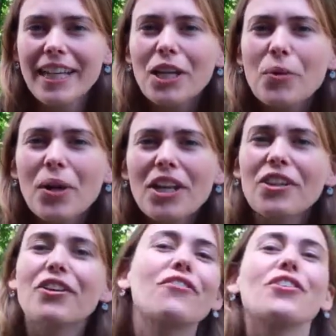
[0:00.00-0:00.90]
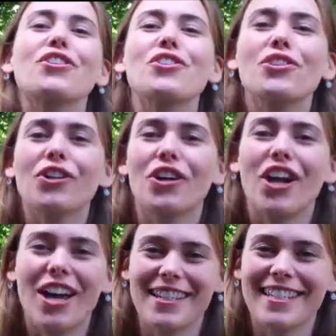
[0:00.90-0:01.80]
and you want to look for sugar
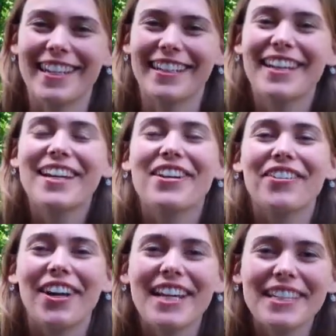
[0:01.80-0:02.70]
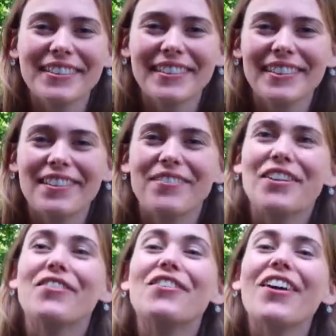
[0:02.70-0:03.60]
content, right?
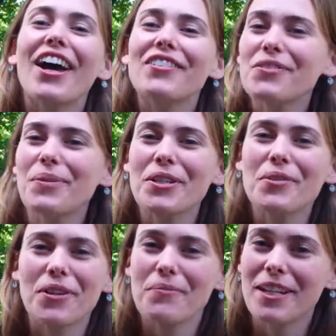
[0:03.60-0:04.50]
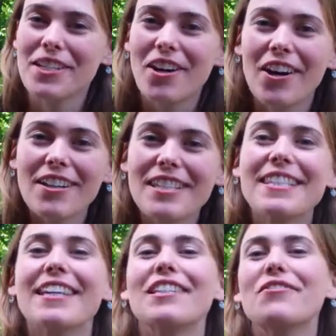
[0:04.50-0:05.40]
If you've ever been to one of my talks,
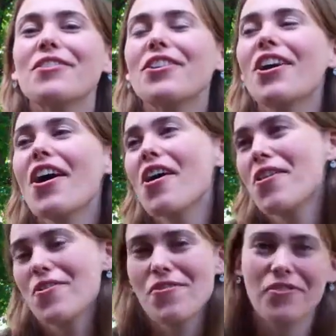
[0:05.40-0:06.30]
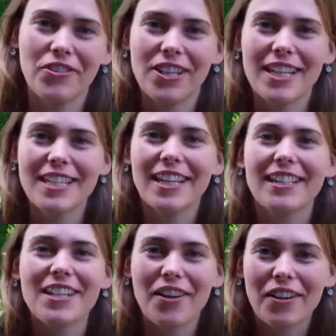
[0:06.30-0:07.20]
then you know it's going
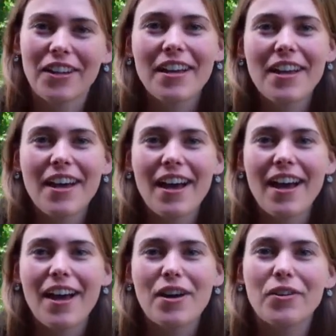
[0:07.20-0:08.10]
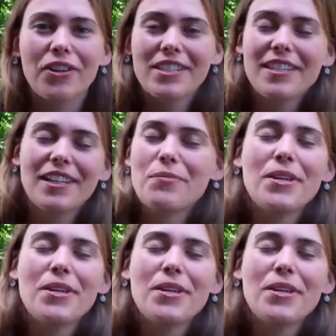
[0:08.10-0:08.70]
to talk, or it's going to